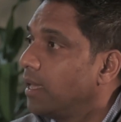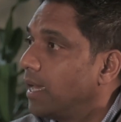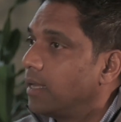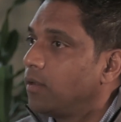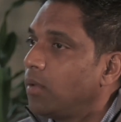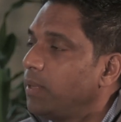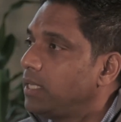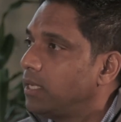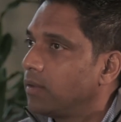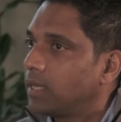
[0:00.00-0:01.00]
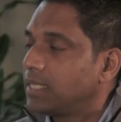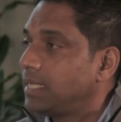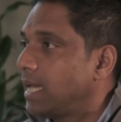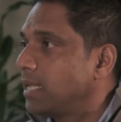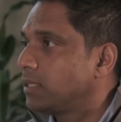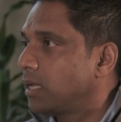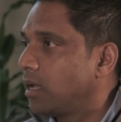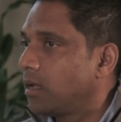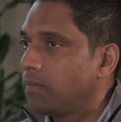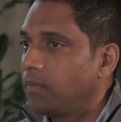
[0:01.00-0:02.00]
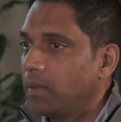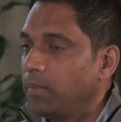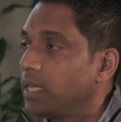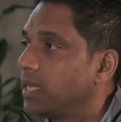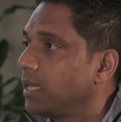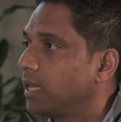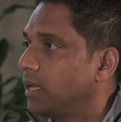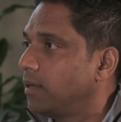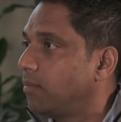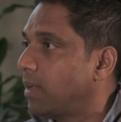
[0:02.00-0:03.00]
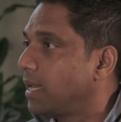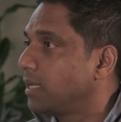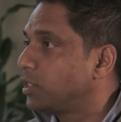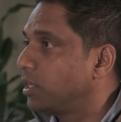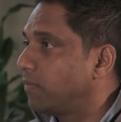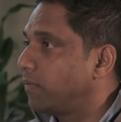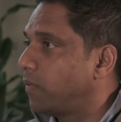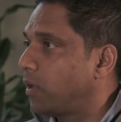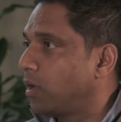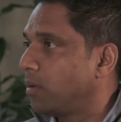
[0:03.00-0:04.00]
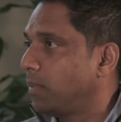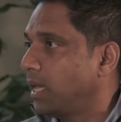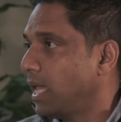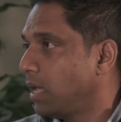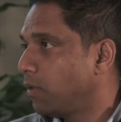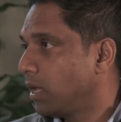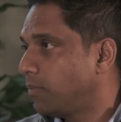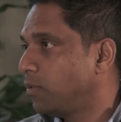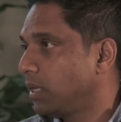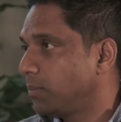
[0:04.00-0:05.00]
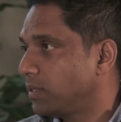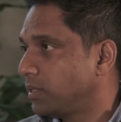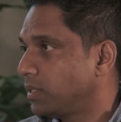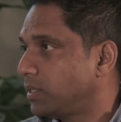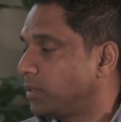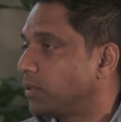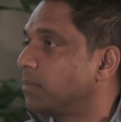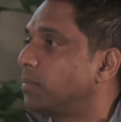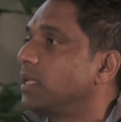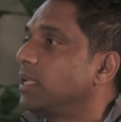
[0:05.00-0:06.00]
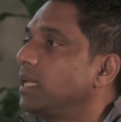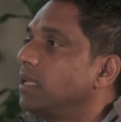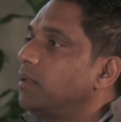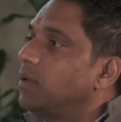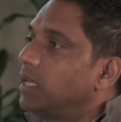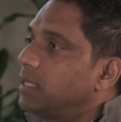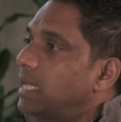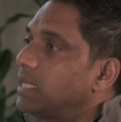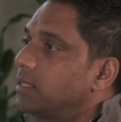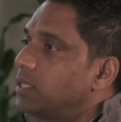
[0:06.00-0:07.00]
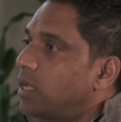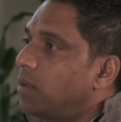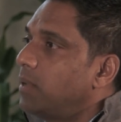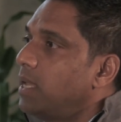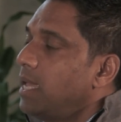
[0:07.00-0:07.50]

And Adobe took a stance of making a dramatic shift from a way of doing business to completely doing SaaS and sub